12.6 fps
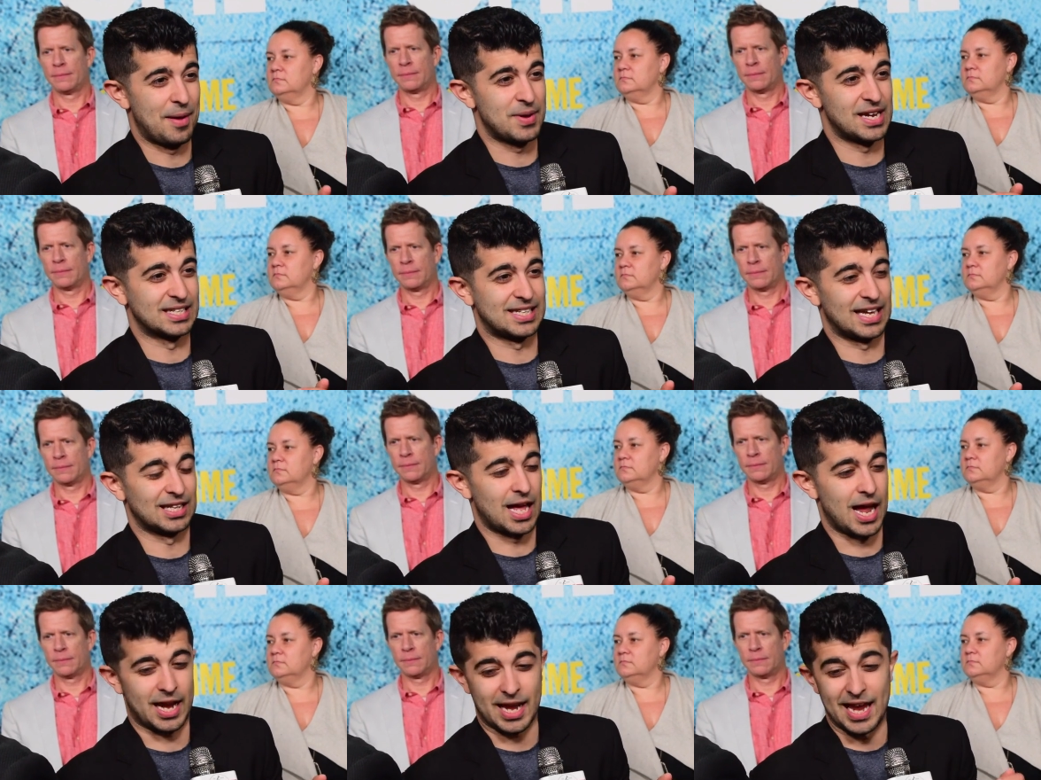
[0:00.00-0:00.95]
Speaker 1: that means that,
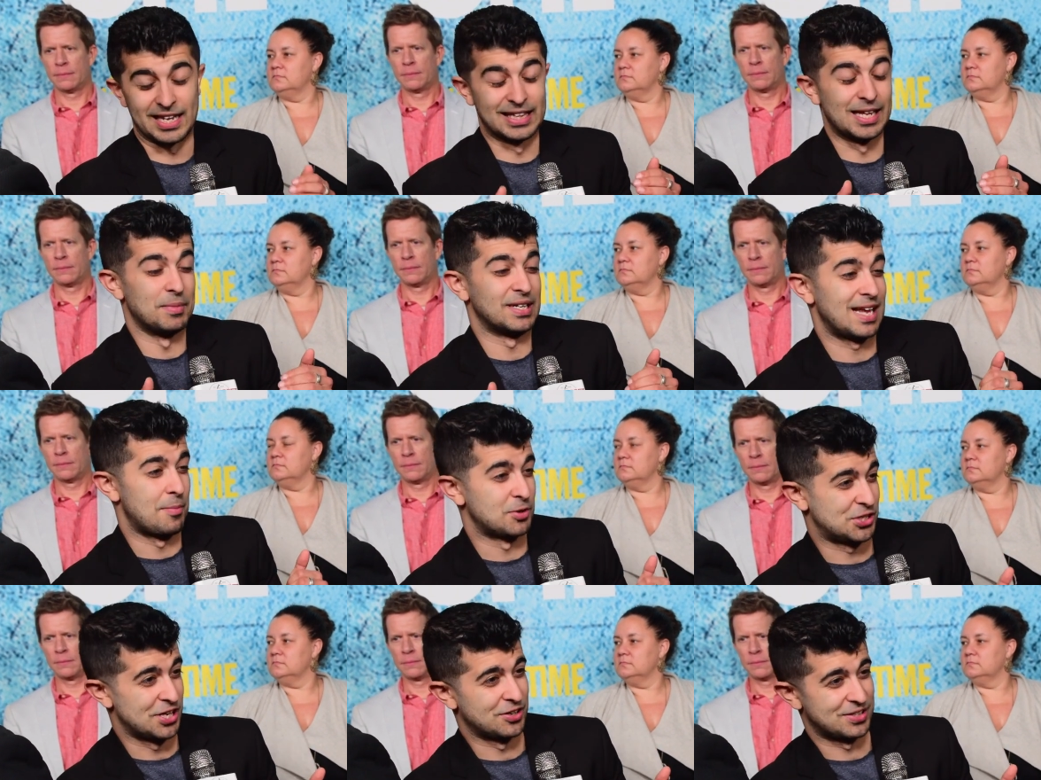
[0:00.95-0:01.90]
like, it limits how
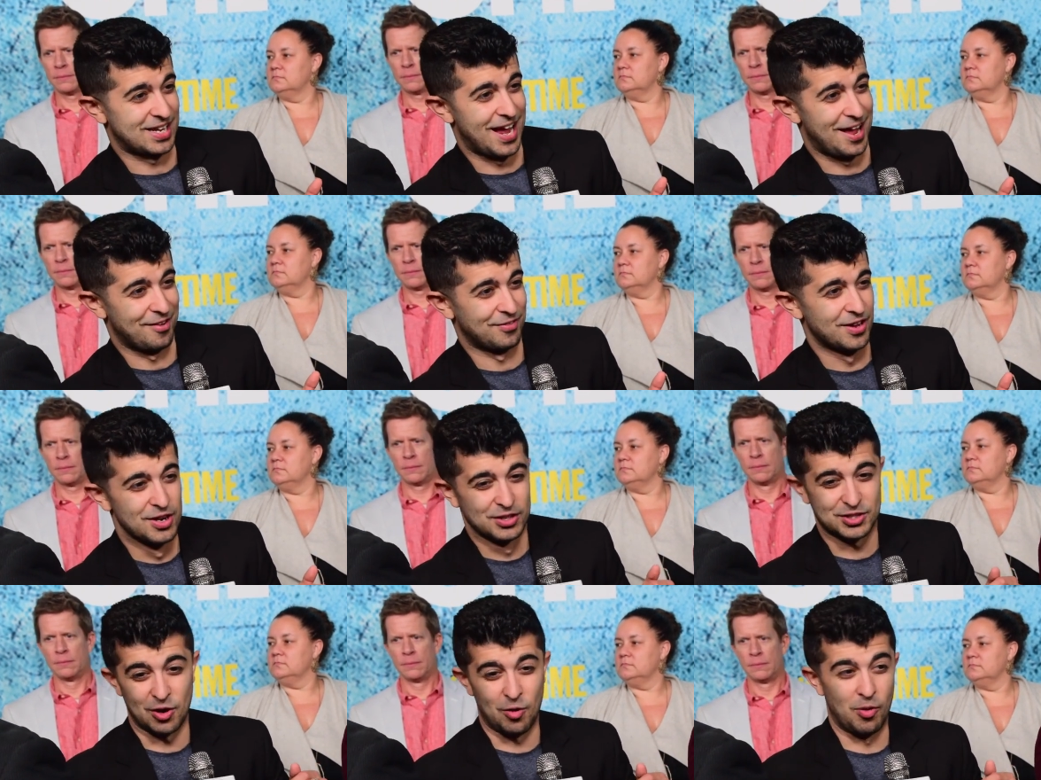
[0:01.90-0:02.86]
much sneakers I have.
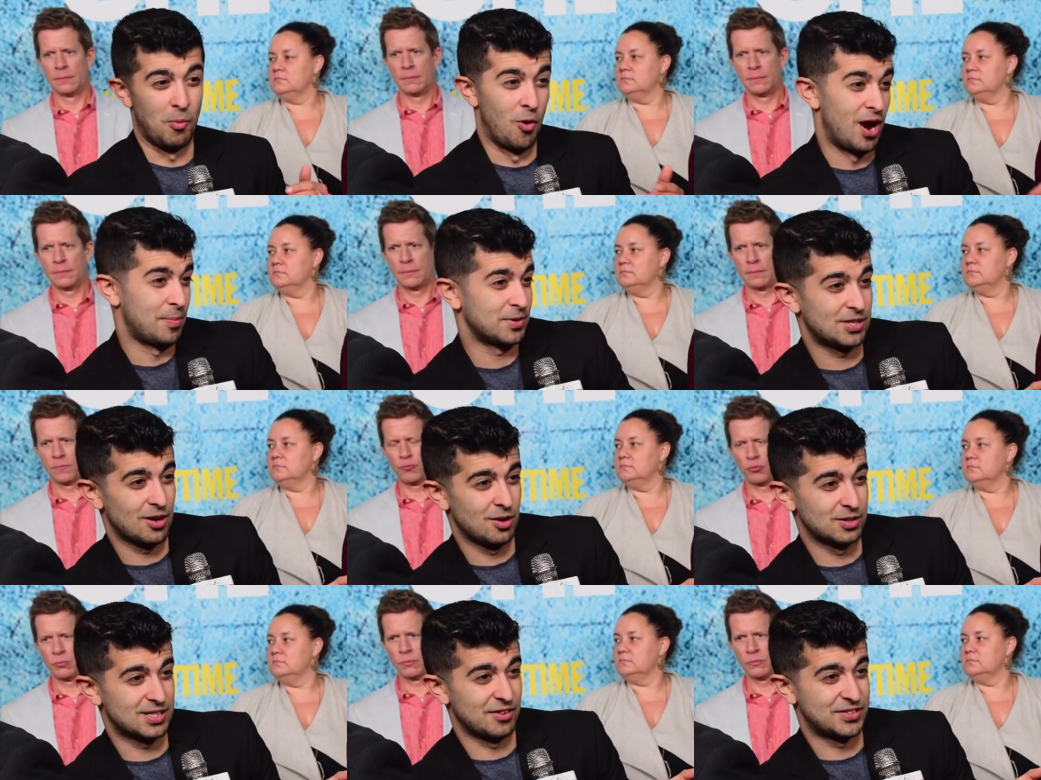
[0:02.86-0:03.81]
So the more
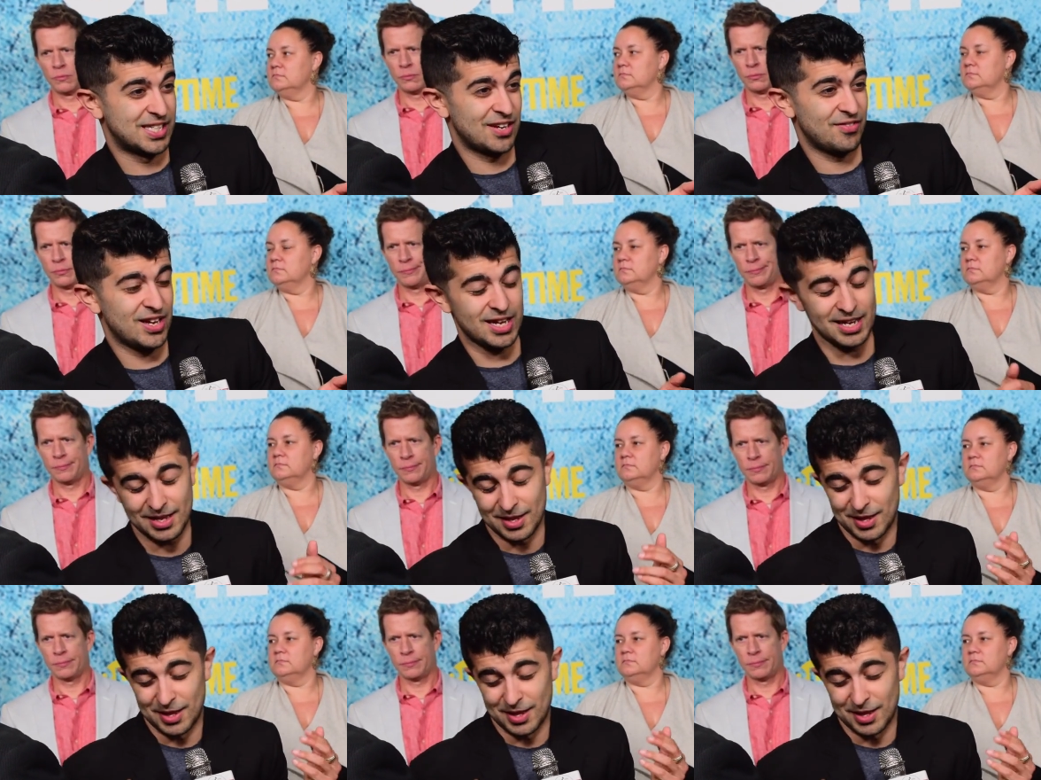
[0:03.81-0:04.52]
episodes off TV,